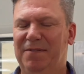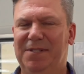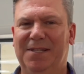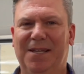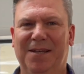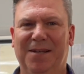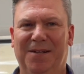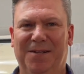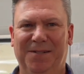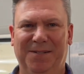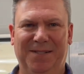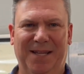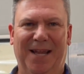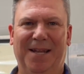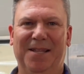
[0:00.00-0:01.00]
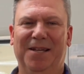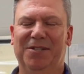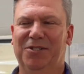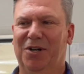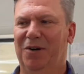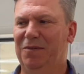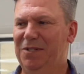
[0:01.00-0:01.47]
skills and the
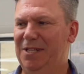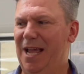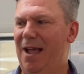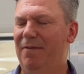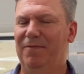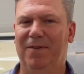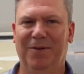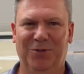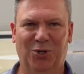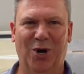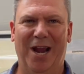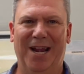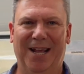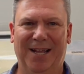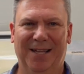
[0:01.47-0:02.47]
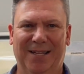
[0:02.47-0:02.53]
serve safe training.